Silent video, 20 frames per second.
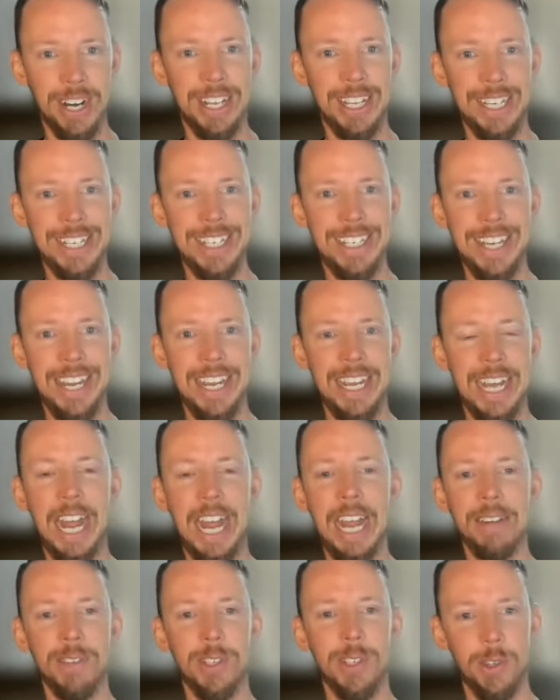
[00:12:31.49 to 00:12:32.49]
Like it's saying, I
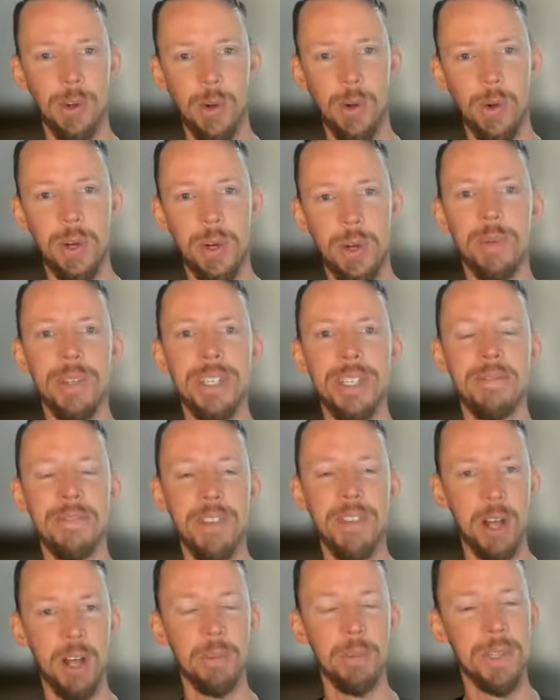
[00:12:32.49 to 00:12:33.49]
have a soul when it was
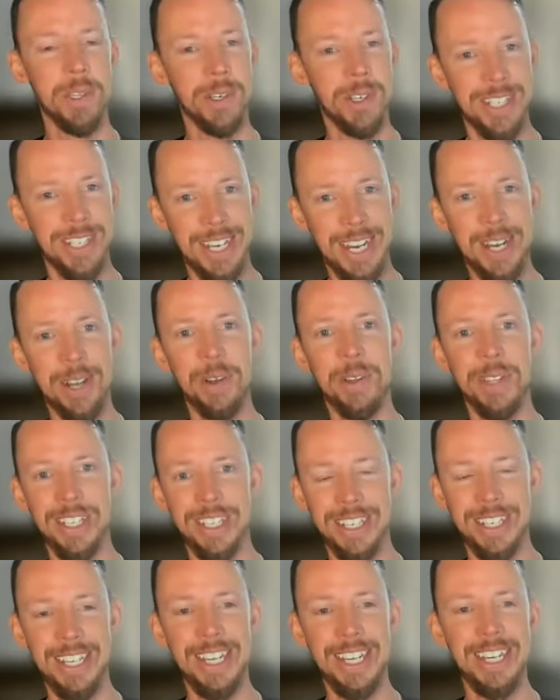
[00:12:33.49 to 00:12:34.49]
developed, and they're saying all
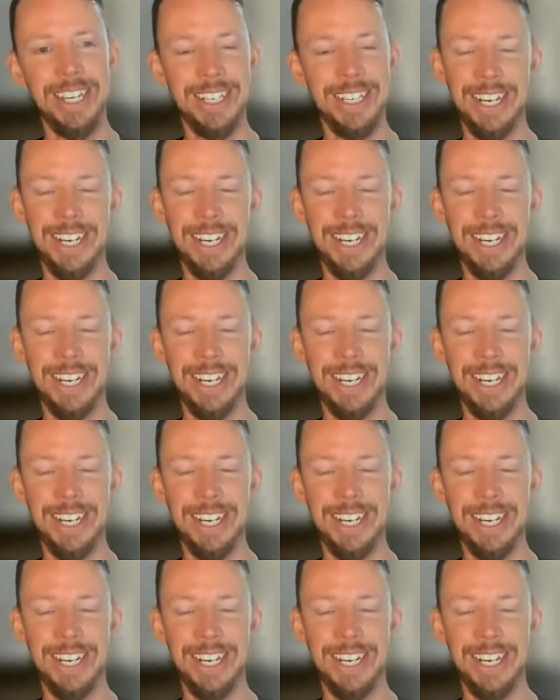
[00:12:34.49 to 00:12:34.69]
these things.